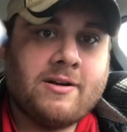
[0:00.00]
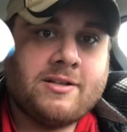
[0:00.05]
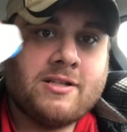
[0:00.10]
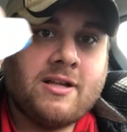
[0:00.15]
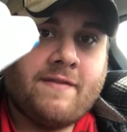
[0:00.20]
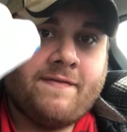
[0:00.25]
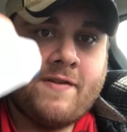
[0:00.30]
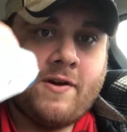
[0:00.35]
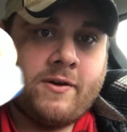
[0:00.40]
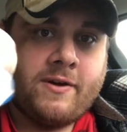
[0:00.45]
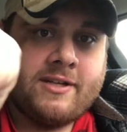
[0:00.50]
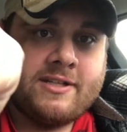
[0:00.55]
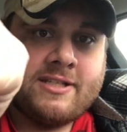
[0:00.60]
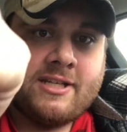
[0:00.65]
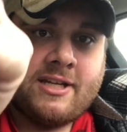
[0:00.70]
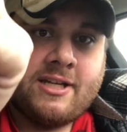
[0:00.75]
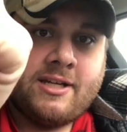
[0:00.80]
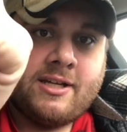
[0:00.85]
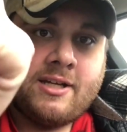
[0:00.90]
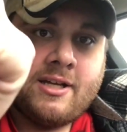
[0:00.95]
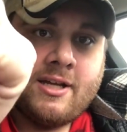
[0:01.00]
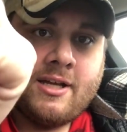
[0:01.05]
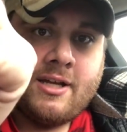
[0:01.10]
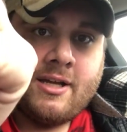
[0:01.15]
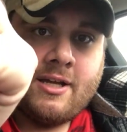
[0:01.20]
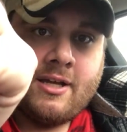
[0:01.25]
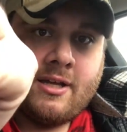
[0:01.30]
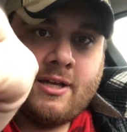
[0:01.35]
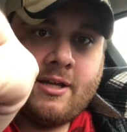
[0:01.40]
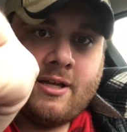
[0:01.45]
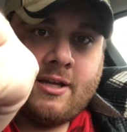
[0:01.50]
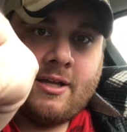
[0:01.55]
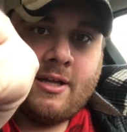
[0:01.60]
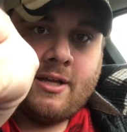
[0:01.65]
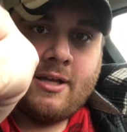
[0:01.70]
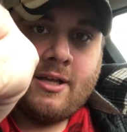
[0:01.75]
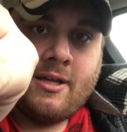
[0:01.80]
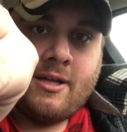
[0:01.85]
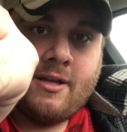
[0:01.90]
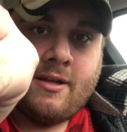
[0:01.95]
It's not focusing.
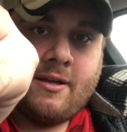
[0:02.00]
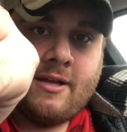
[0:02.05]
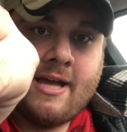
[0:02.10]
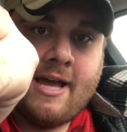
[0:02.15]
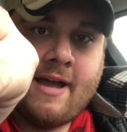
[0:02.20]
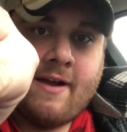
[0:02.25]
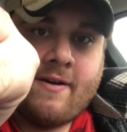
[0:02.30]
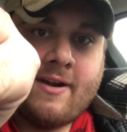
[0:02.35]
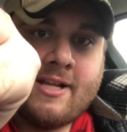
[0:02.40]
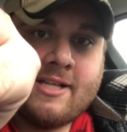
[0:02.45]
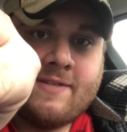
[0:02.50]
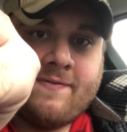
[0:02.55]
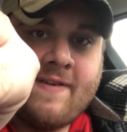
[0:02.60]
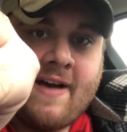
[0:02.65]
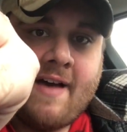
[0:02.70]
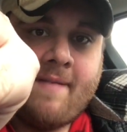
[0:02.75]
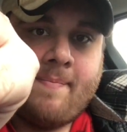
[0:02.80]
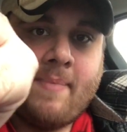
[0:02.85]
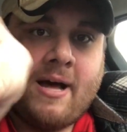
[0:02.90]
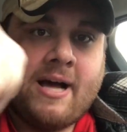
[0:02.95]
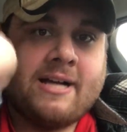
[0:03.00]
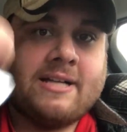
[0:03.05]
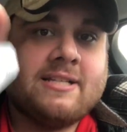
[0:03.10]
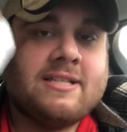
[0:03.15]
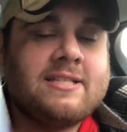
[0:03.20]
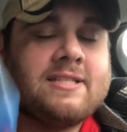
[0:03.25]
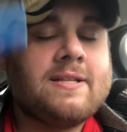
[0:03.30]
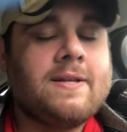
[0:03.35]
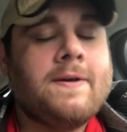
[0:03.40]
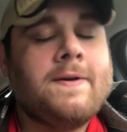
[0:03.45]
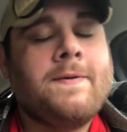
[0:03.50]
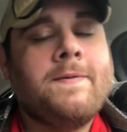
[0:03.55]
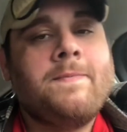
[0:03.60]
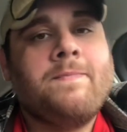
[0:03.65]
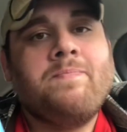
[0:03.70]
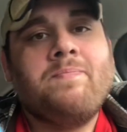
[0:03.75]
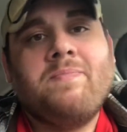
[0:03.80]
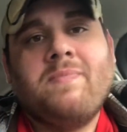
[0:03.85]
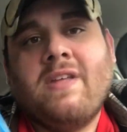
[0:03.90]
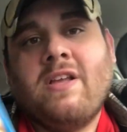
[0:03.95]
There it is. Five bucks.
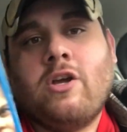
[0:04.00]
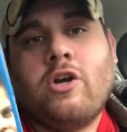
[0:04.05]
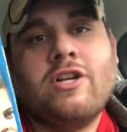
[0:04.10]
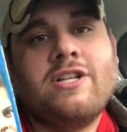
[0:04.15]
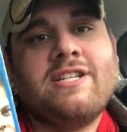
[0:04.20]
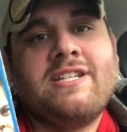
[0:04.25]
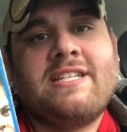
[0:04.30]
Couldn't